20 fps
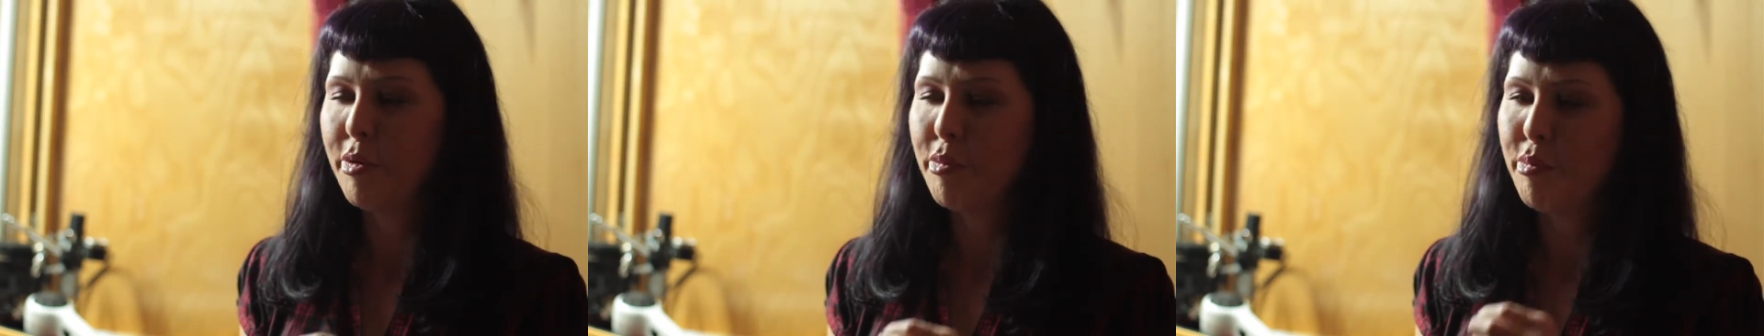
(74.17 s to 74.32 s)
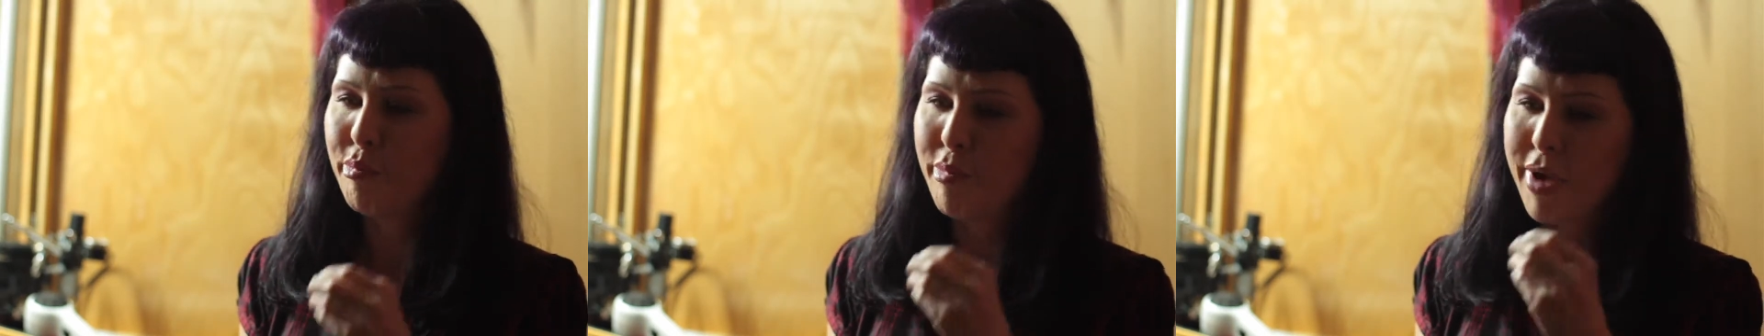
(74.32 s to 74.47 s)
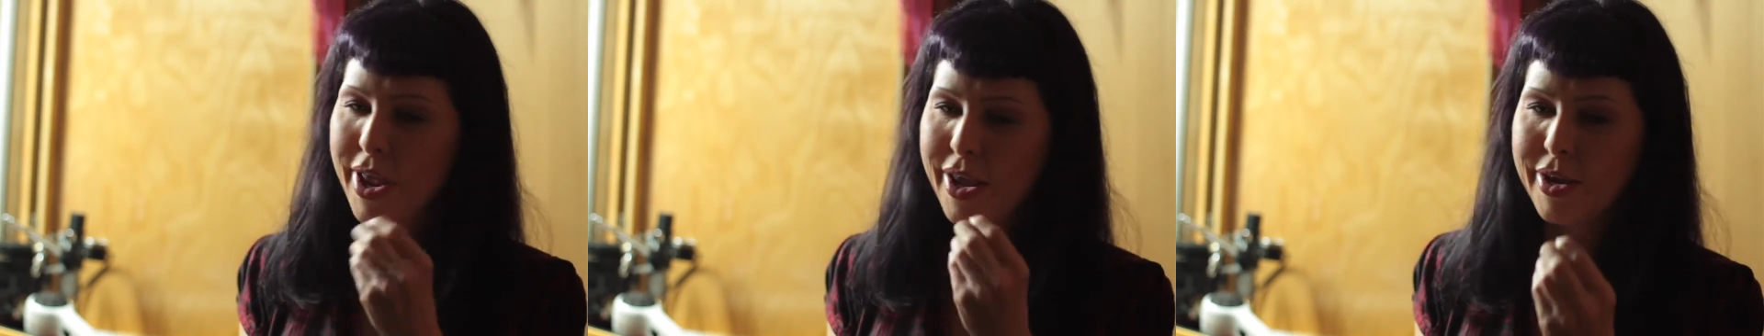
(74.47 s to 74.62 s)

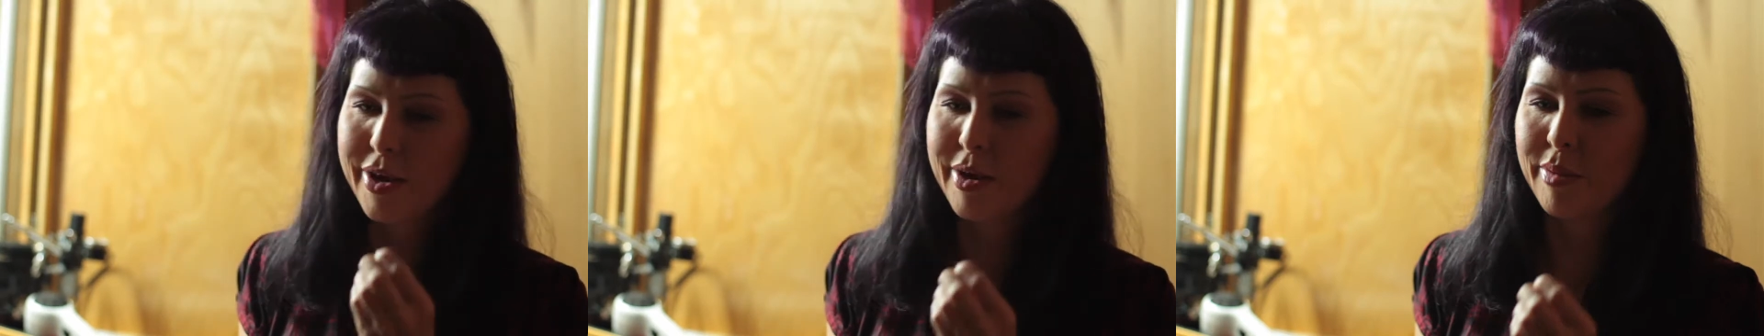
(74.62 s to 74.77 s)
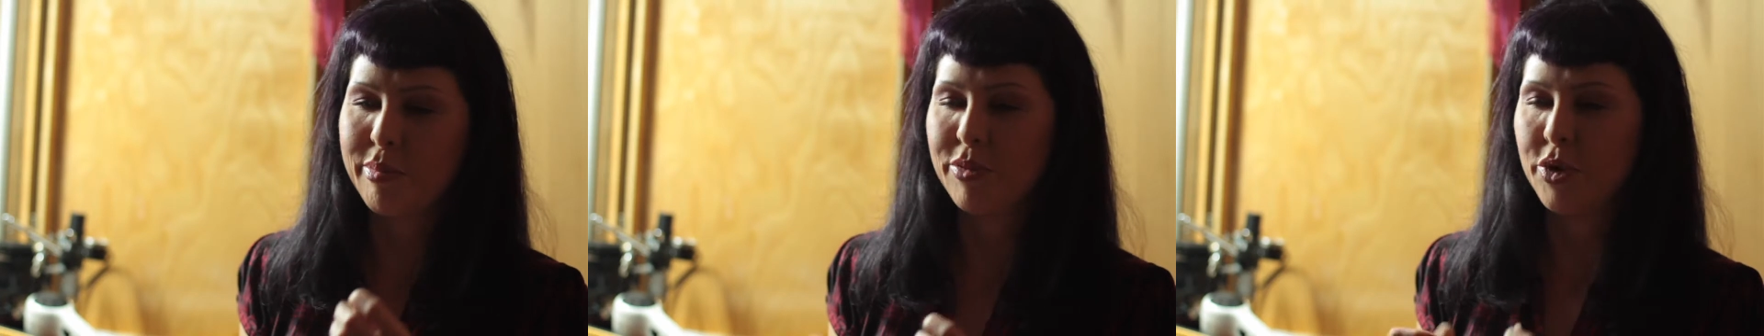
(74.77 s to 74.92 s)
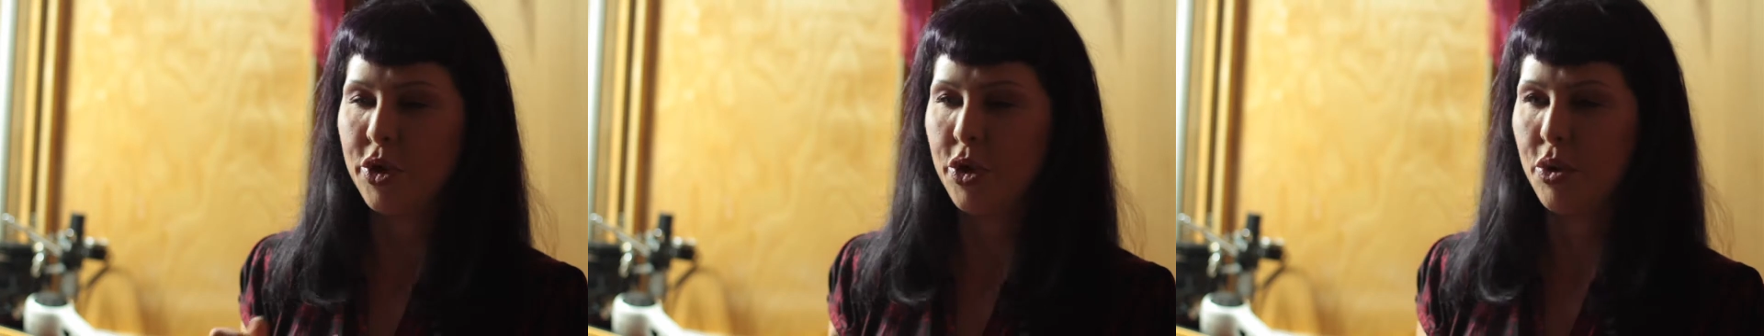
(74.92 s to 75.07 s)

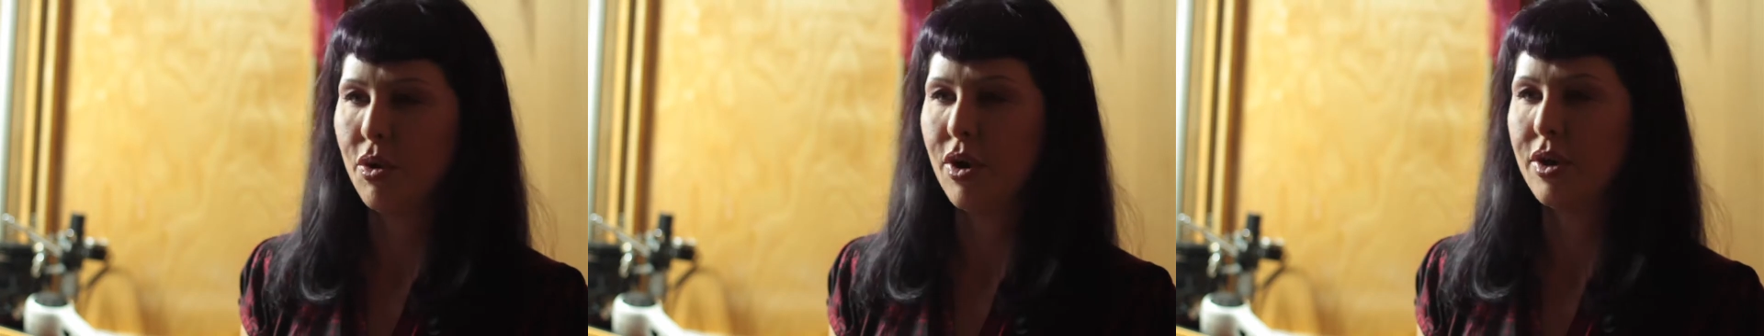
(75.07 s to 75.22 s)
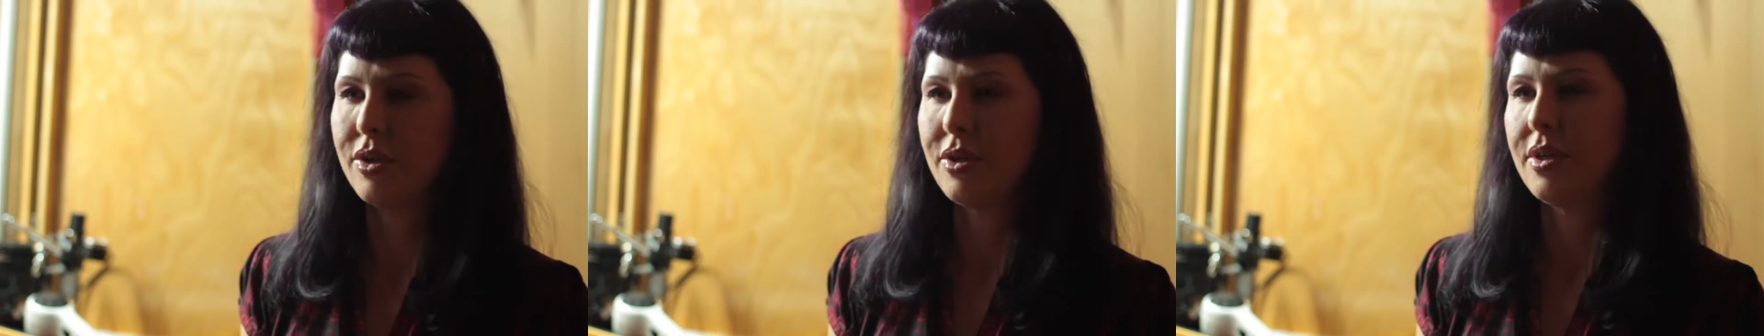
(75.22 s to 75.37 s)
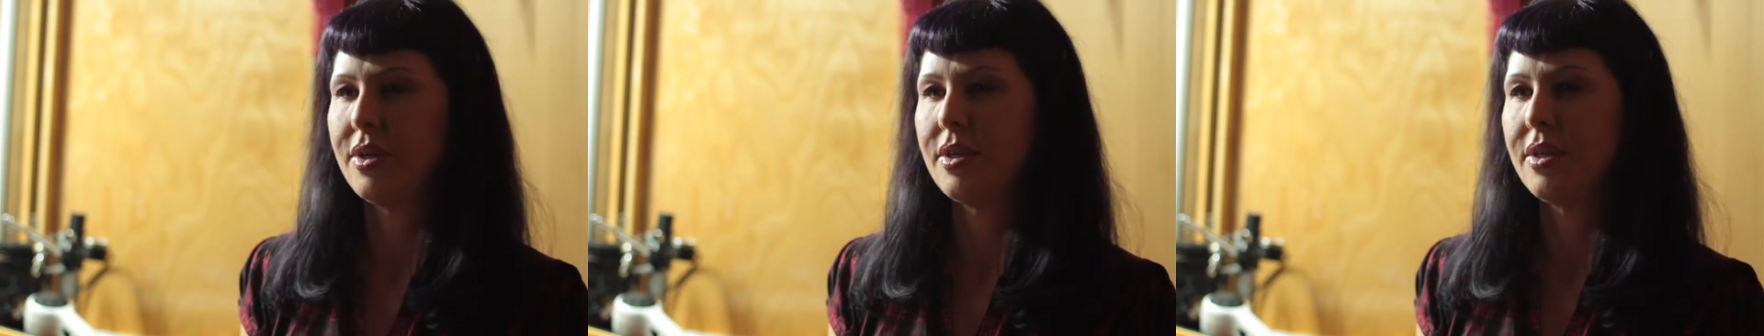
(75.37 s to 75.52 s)
makeup
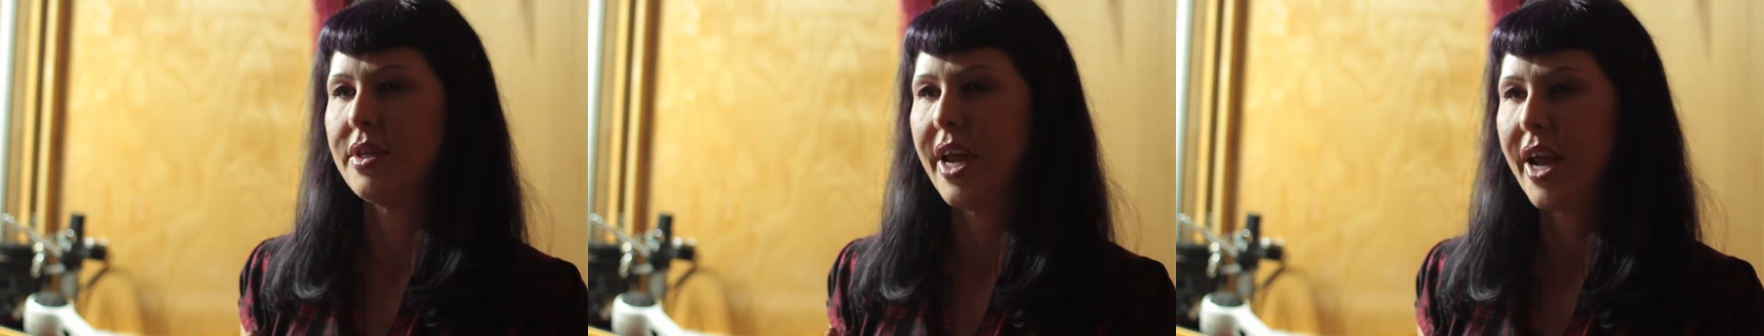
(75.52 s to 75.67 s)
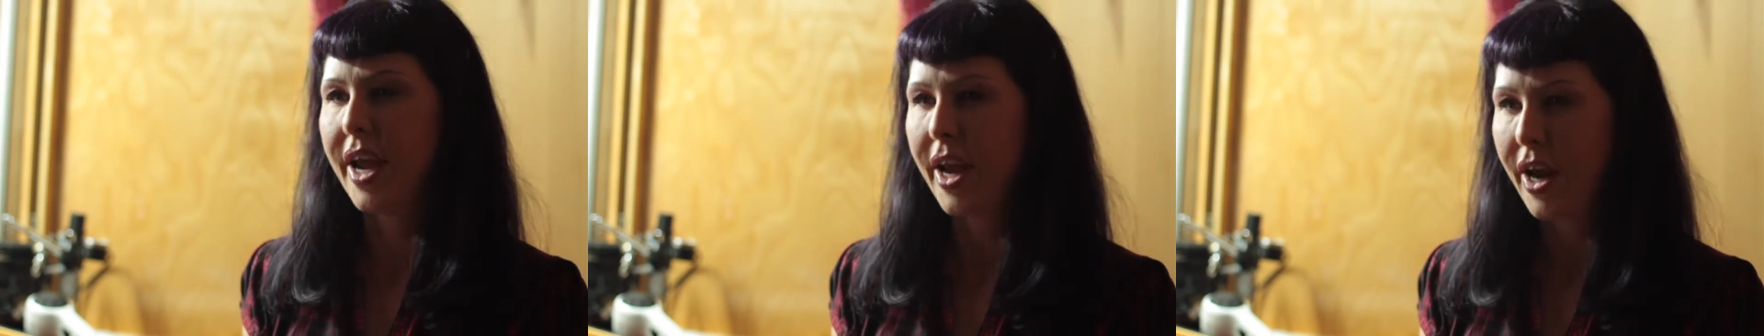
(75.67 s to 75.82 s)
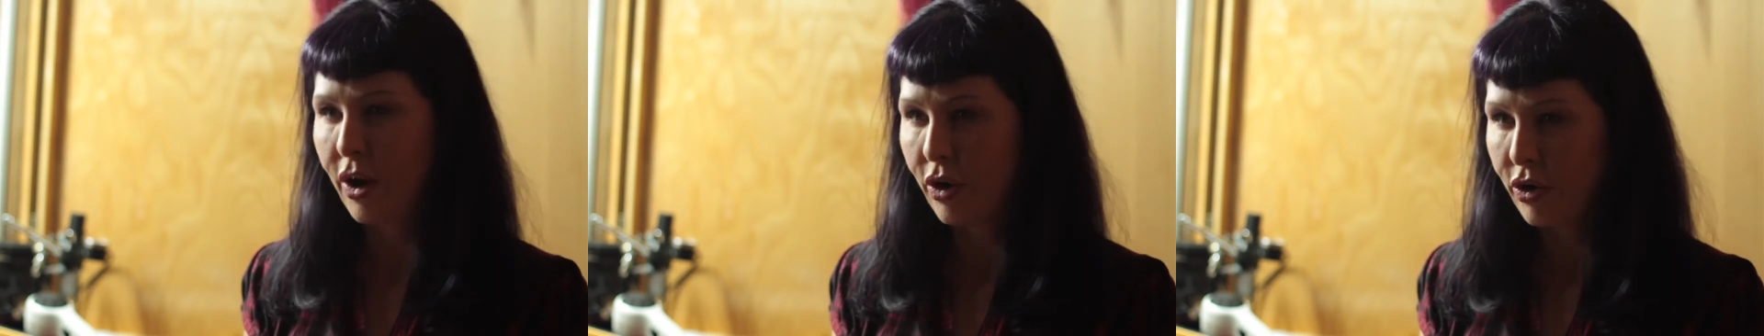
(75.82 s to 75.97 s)
nuances,
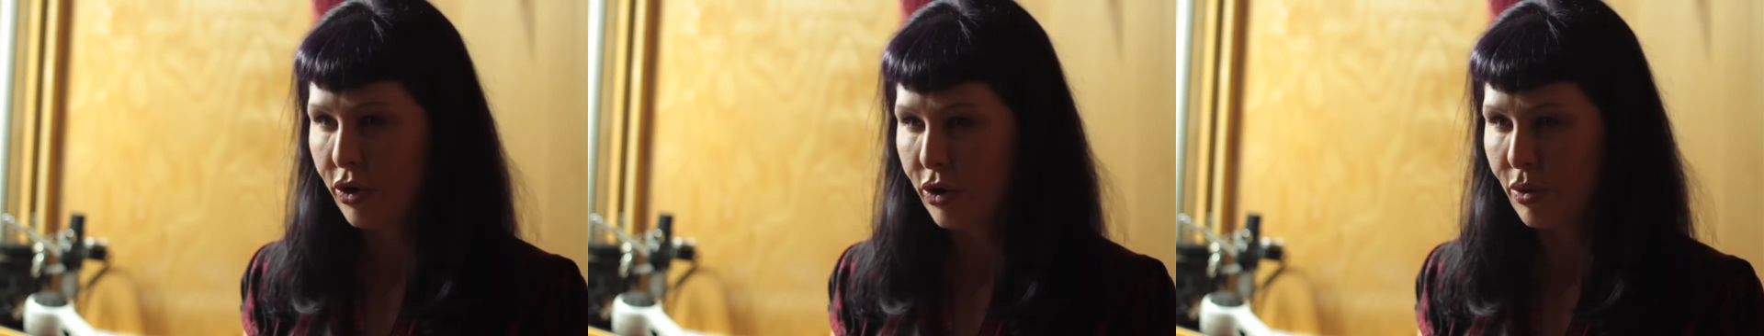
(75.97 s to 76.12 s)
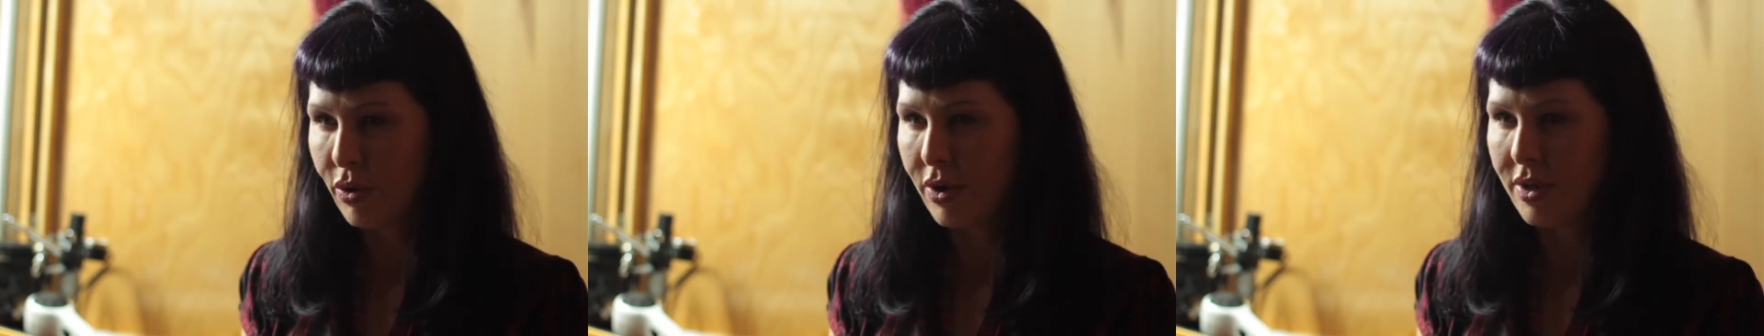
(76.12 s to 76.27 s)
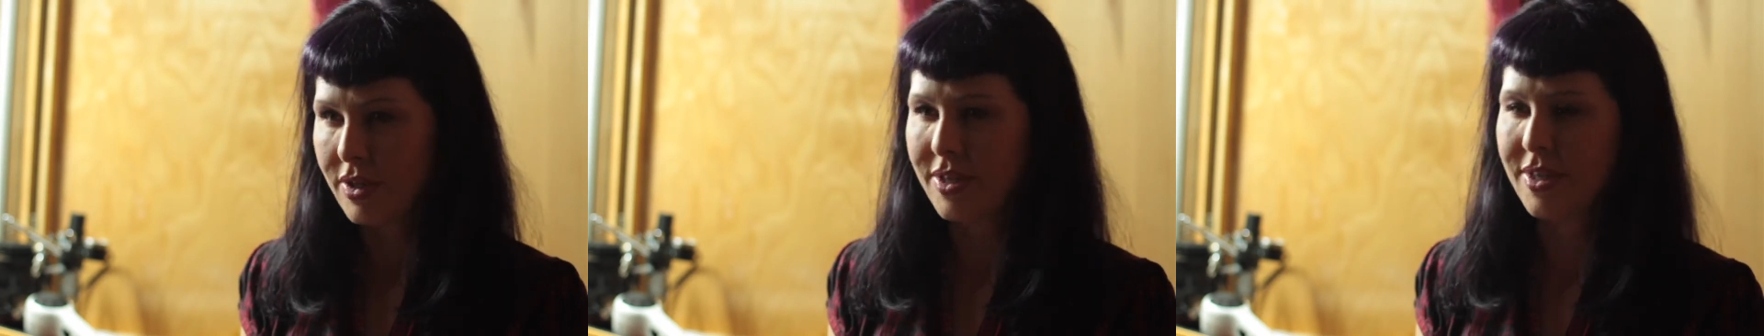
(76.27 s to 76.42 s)
hair
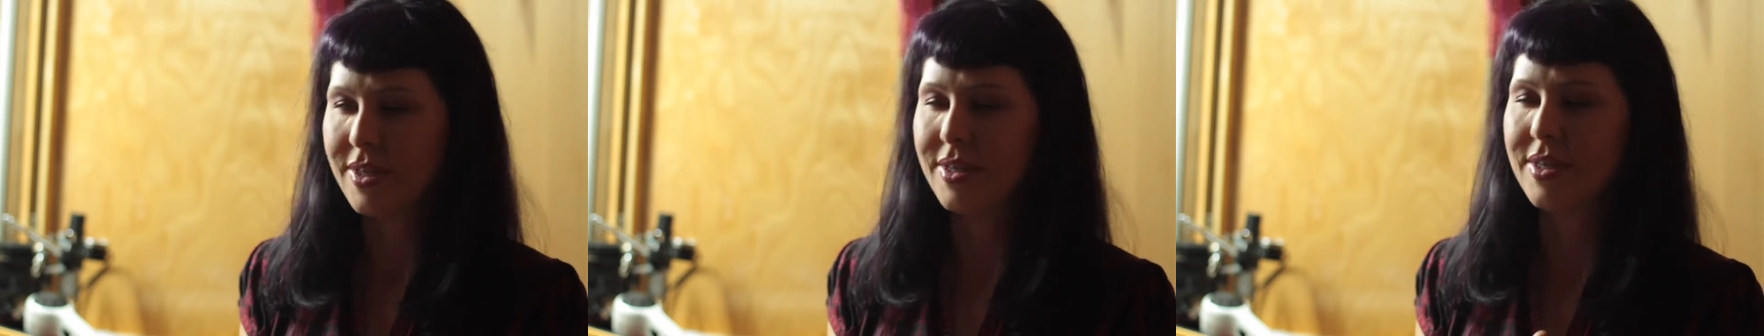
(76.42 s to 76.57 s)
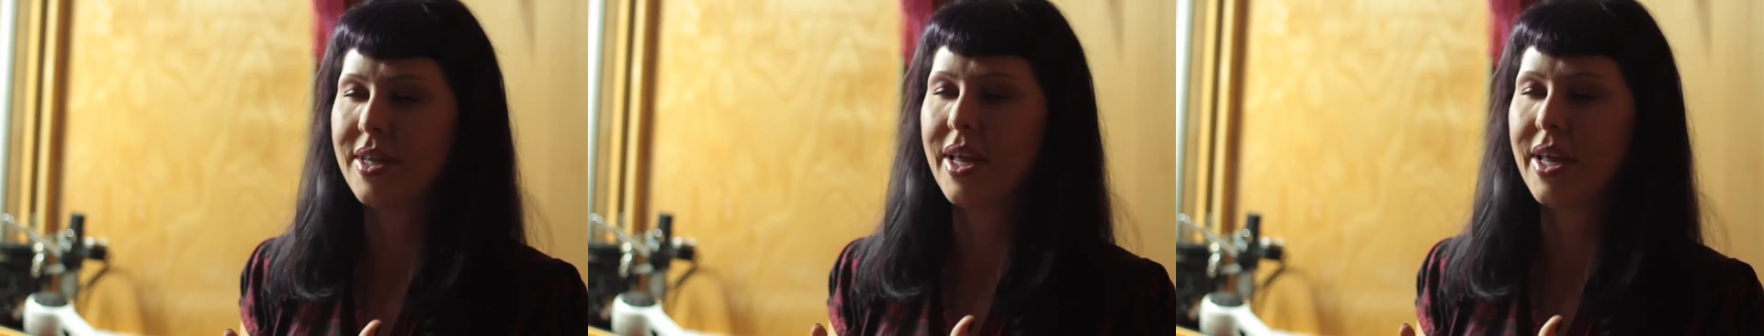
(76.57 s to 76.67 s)
nuances